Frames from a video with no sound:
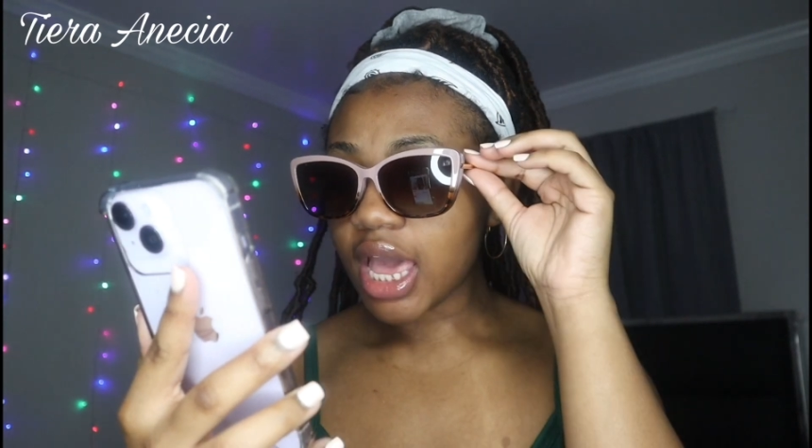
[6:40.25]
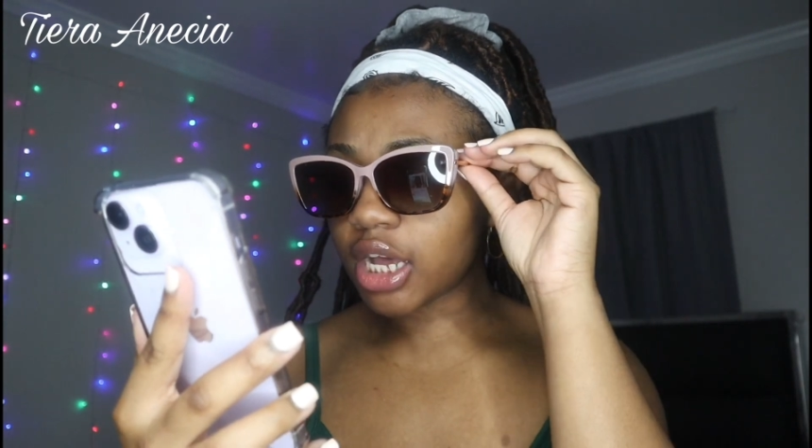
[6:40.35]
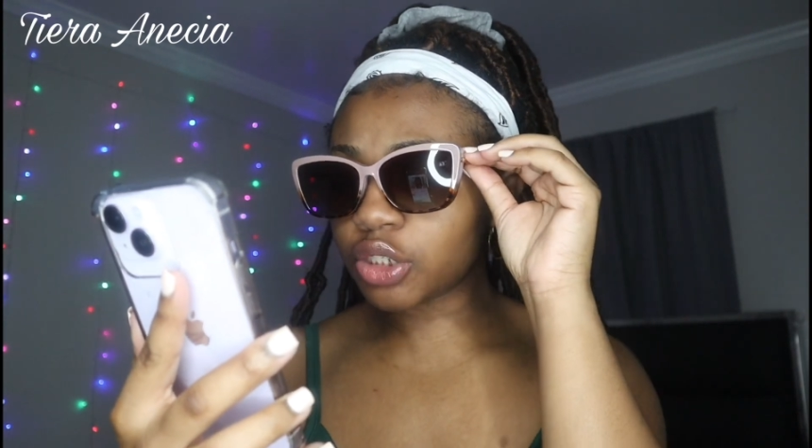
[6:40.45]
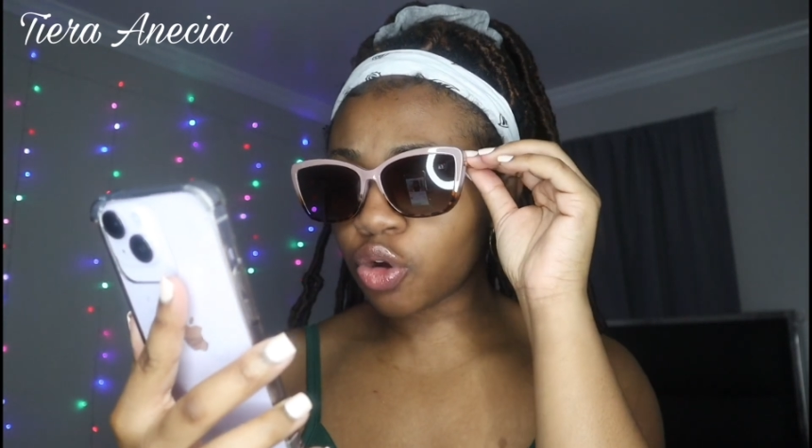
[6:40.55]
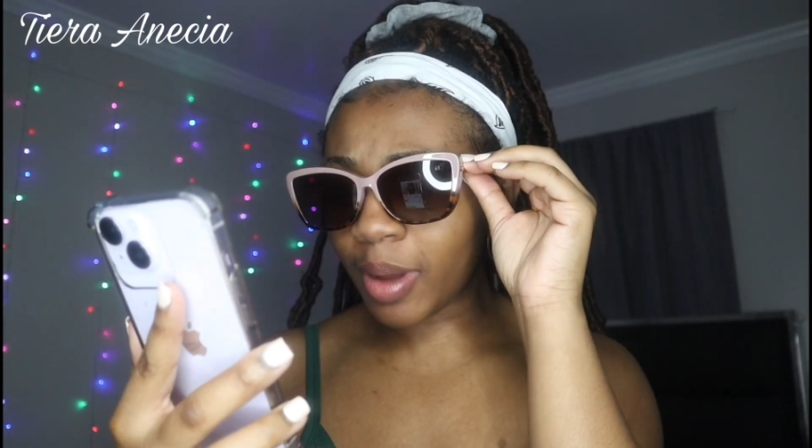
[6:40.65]

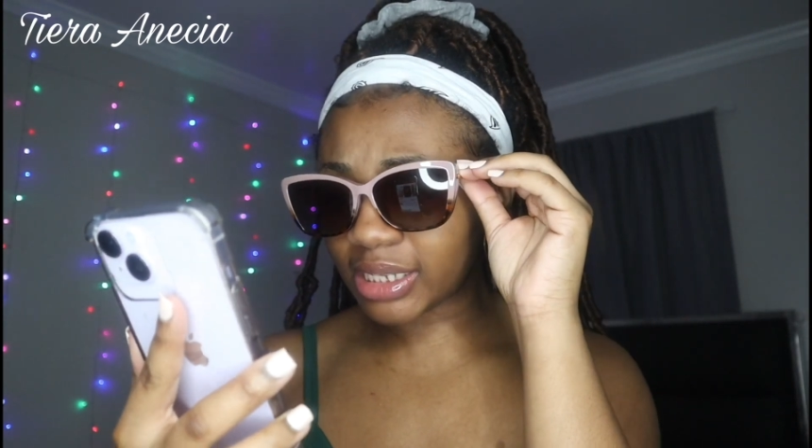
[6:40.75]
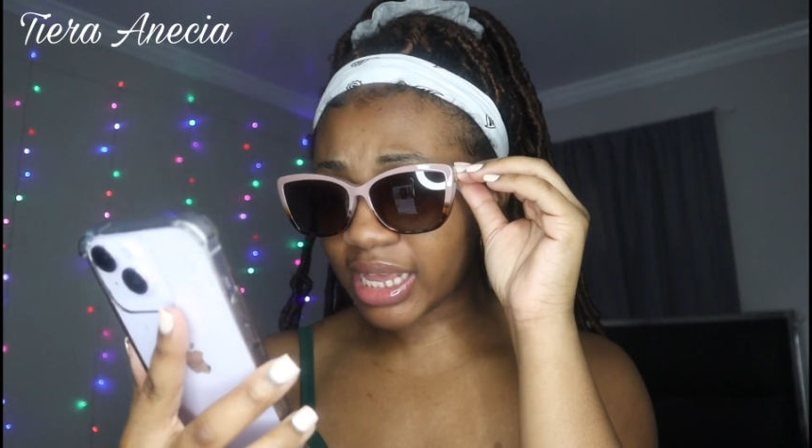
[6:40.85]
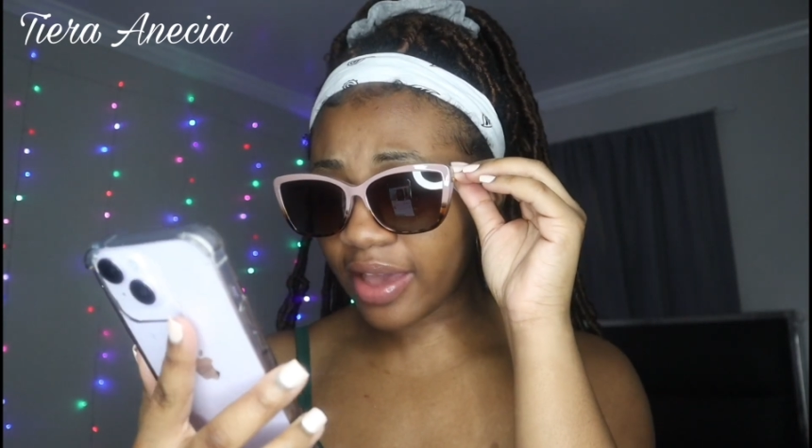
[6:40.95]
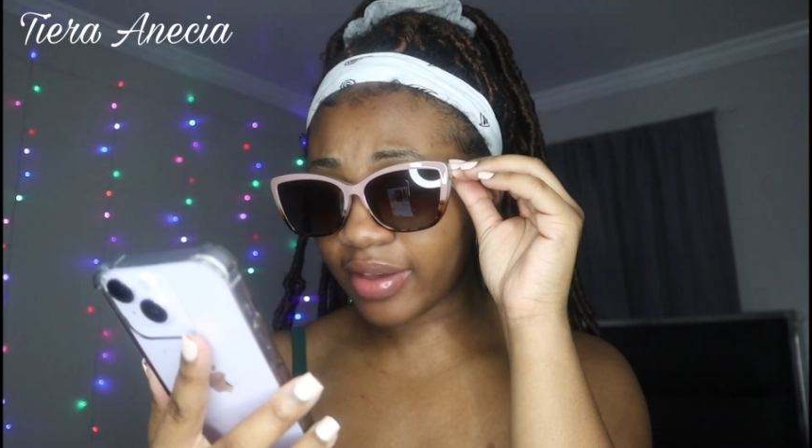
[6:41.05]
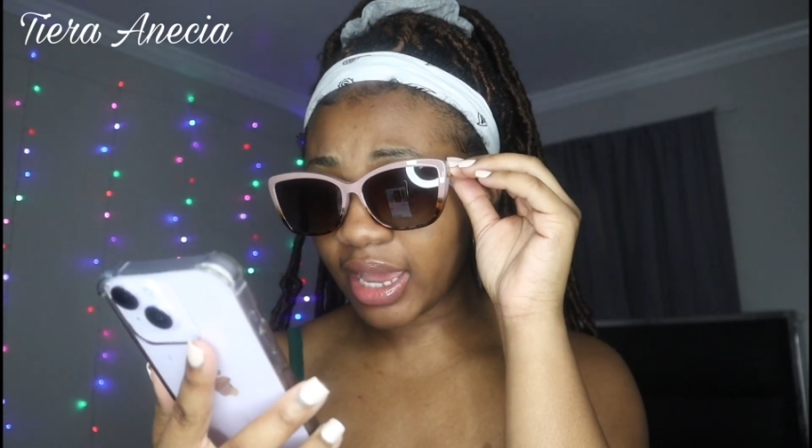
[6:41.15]
Because who about to
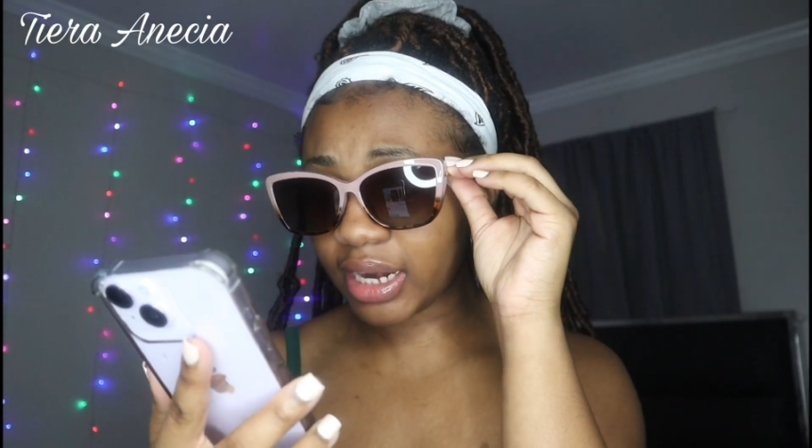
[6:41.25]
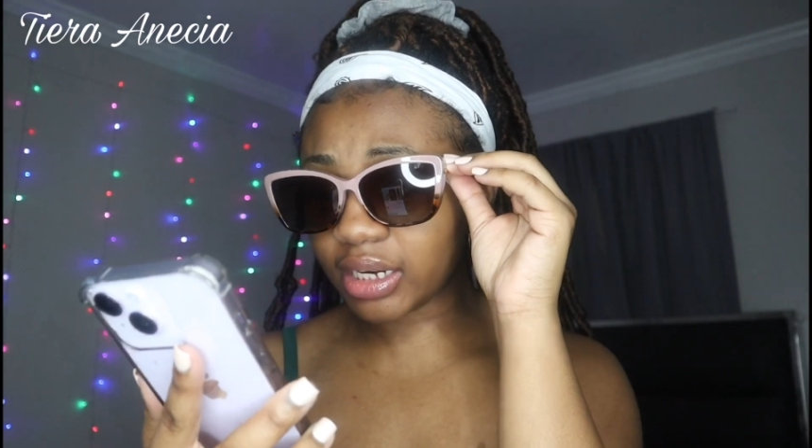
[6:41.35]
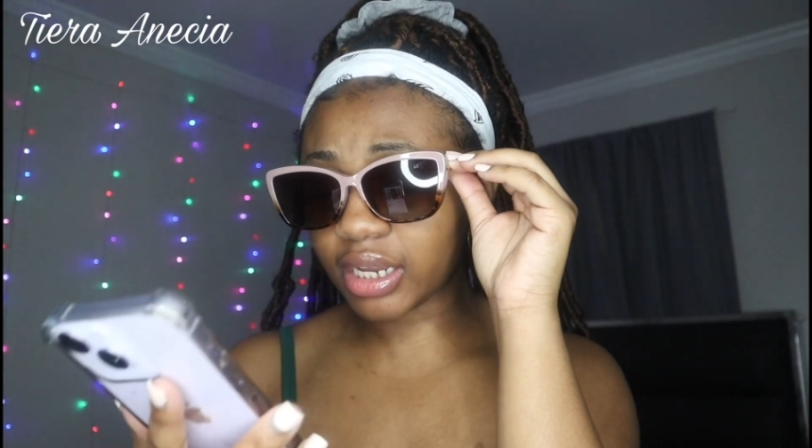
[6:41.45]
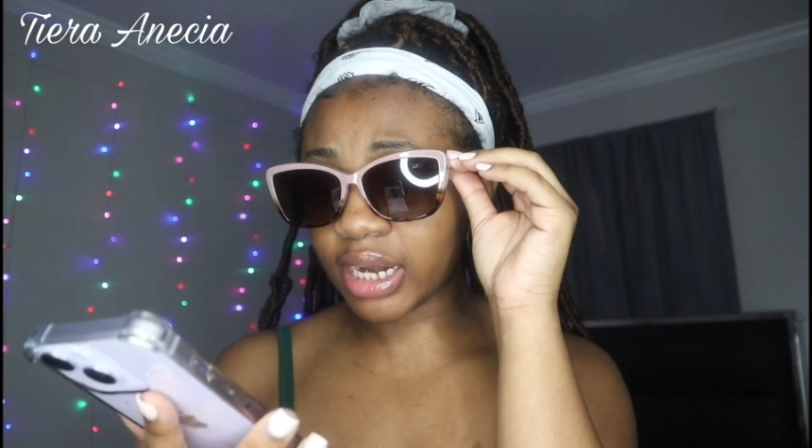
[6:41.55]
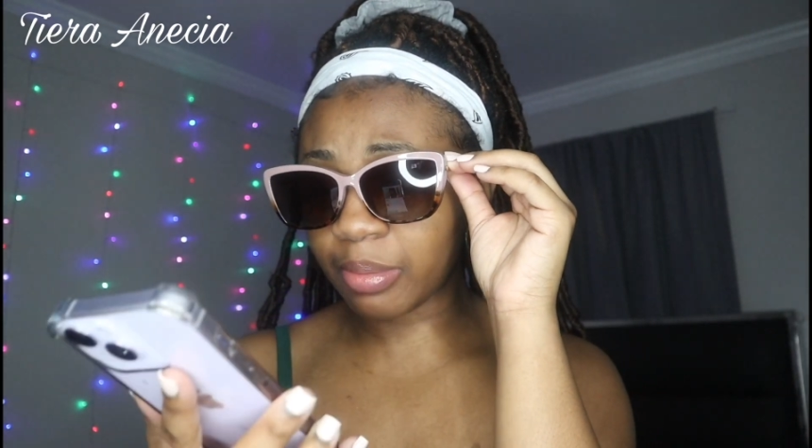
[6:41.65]
have a headache
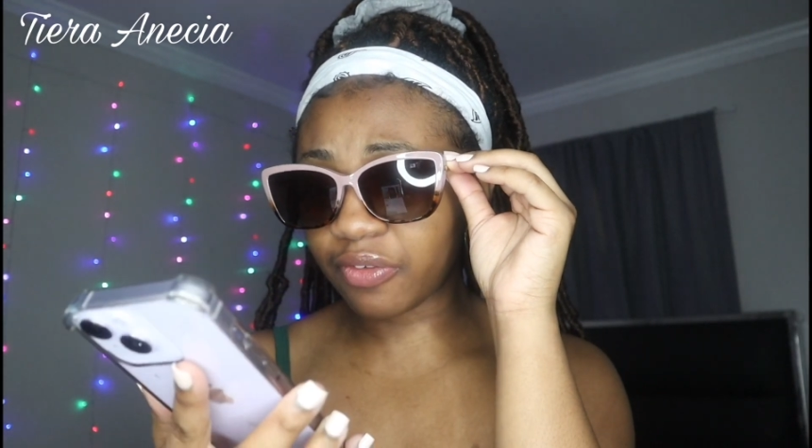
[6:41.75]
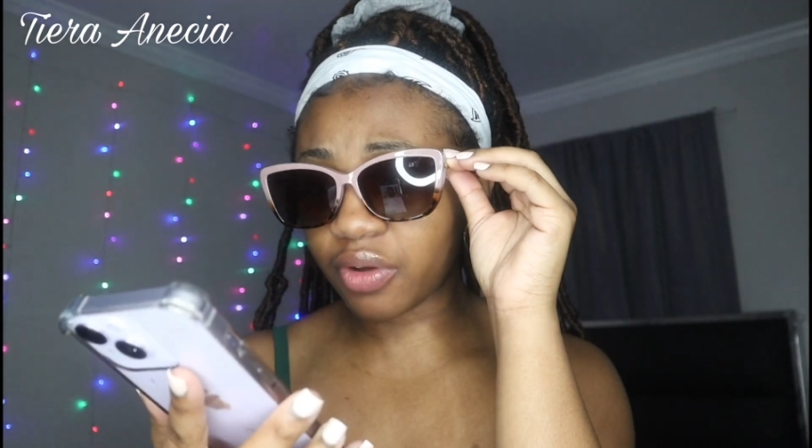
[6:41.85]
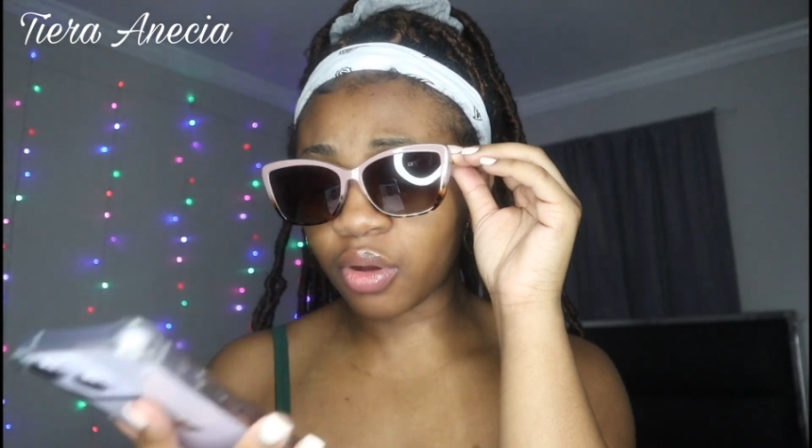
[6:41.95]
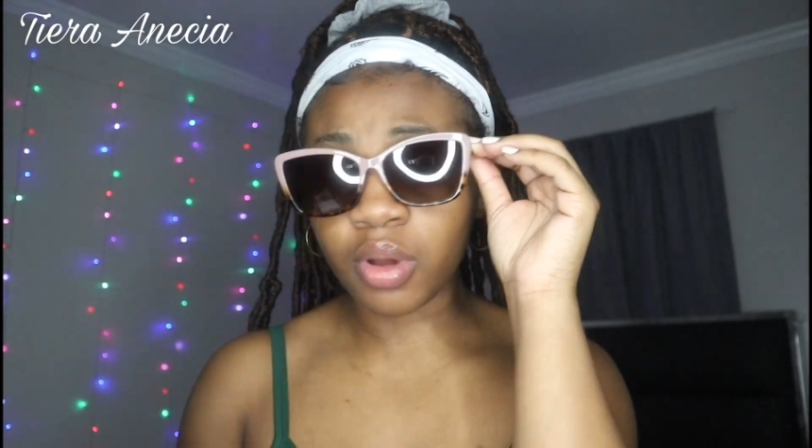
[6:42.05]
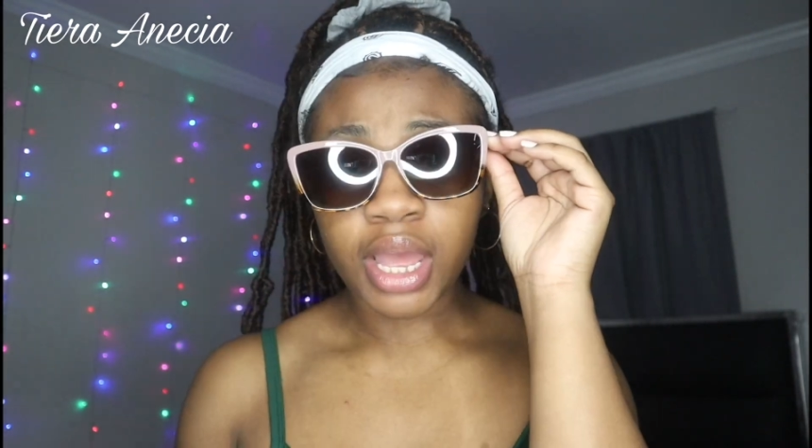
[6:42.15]
looking at my
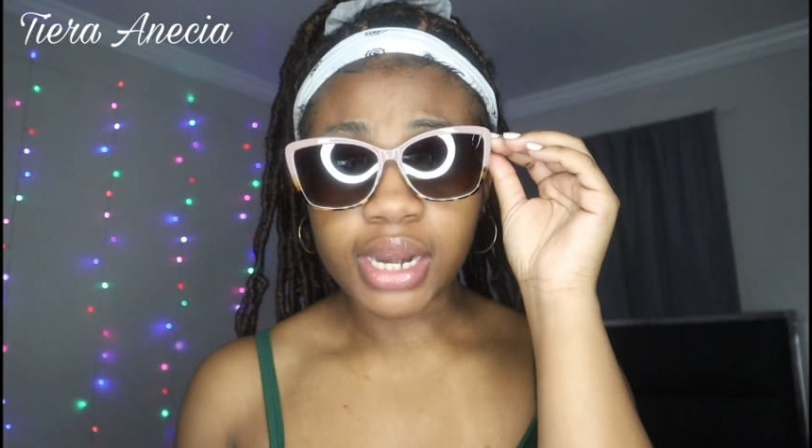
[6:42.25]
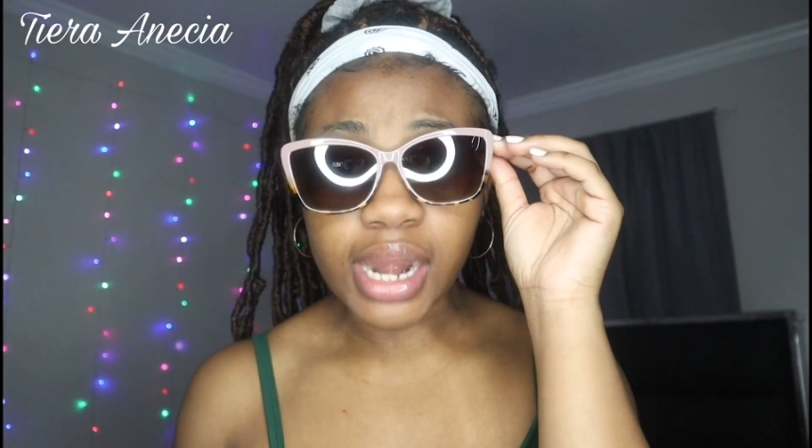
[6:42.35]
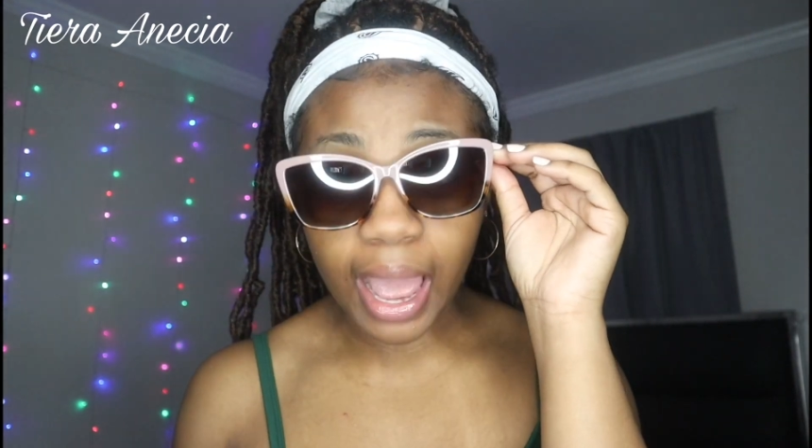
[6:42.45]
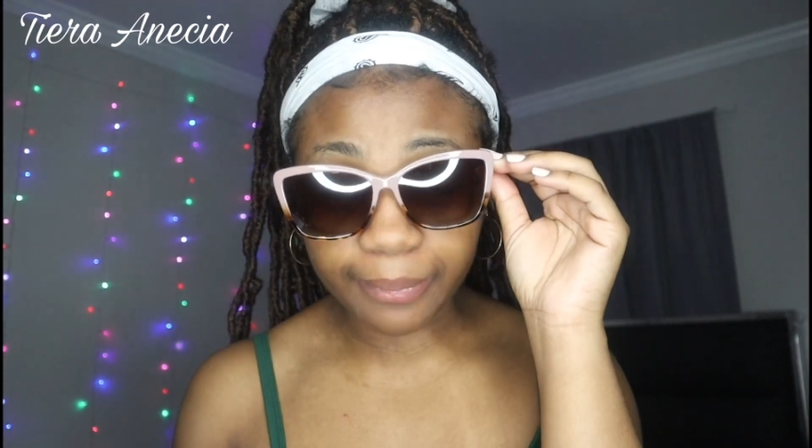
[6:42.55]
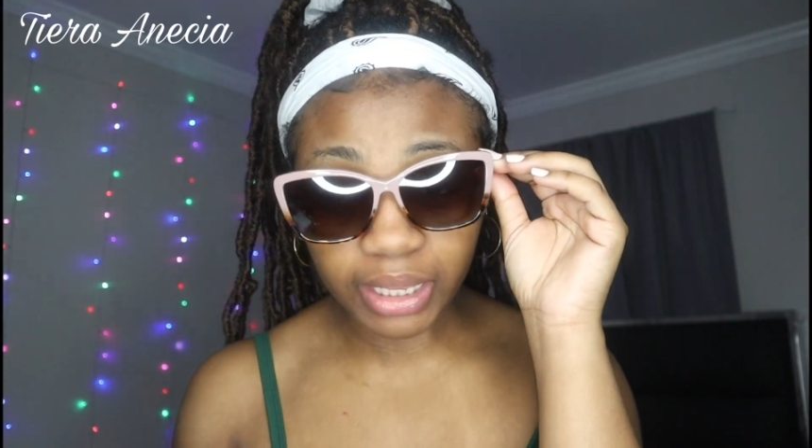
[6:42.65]
phone?
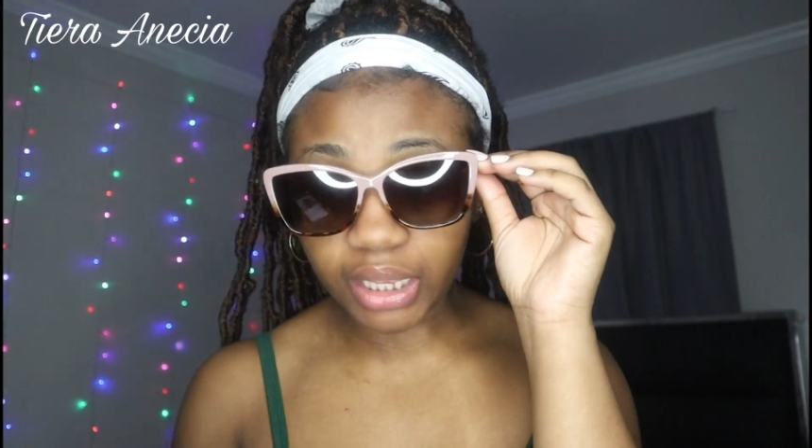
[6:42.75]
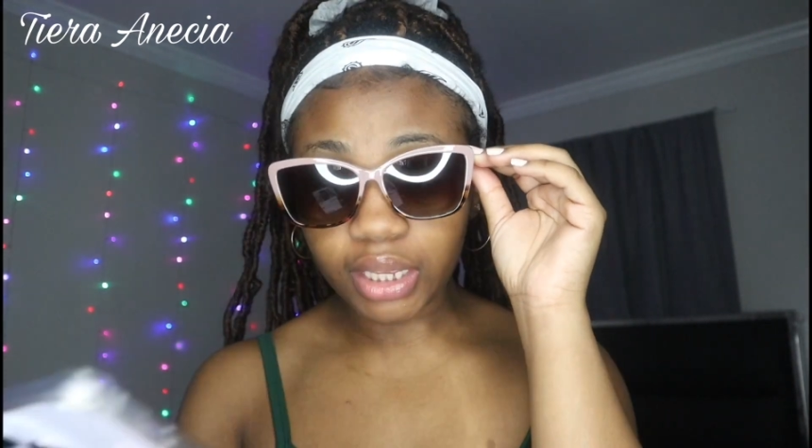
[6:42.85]
Not me.